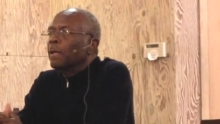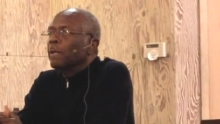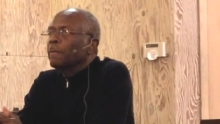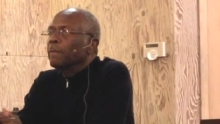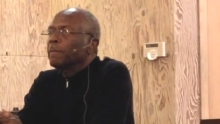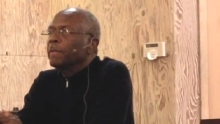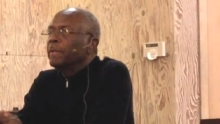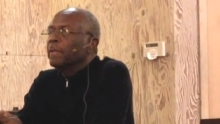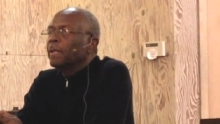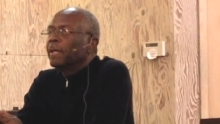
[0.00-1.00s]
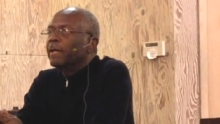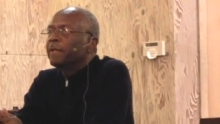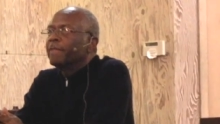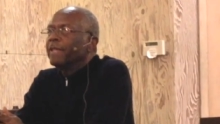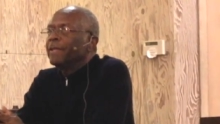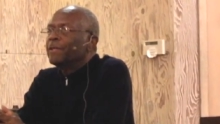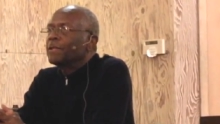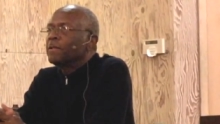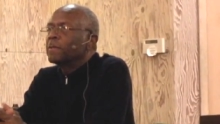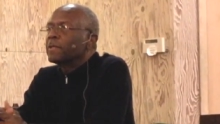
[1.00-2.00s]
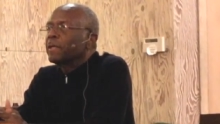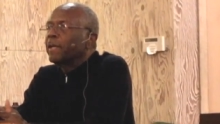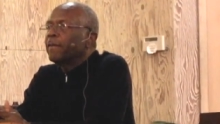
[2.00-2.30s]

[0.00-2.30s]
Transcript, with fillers: It will be a lot of nations that